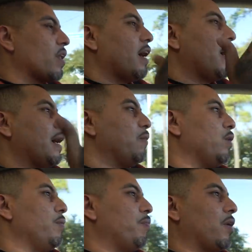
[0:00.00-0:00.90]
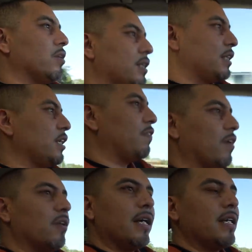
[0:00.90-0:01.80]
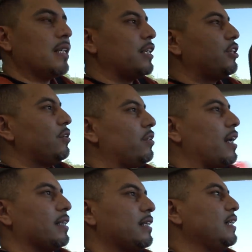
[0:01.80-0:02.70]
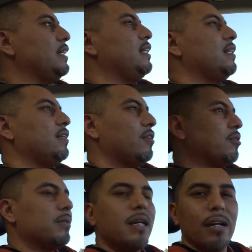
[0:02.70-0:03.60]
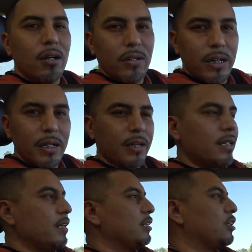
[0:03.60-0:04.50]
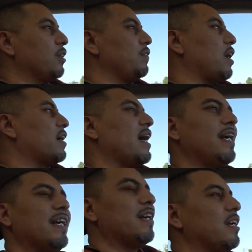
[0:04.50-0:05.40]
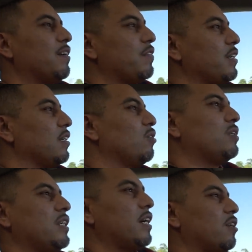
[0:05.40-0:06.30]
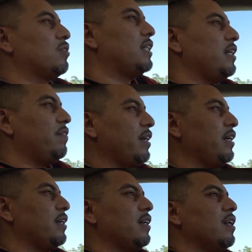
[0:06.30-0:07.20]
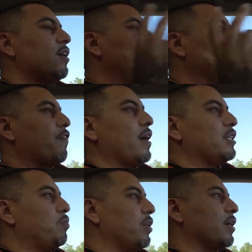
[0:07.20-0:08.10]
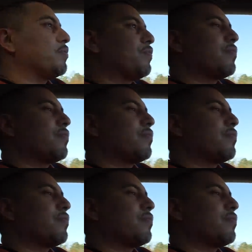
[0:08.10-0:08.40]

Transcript: And we be posting stuff on there that you do not see, you know what I'm saying, on here. So if y'all can't get enough of the Luciano T V, go to Facebook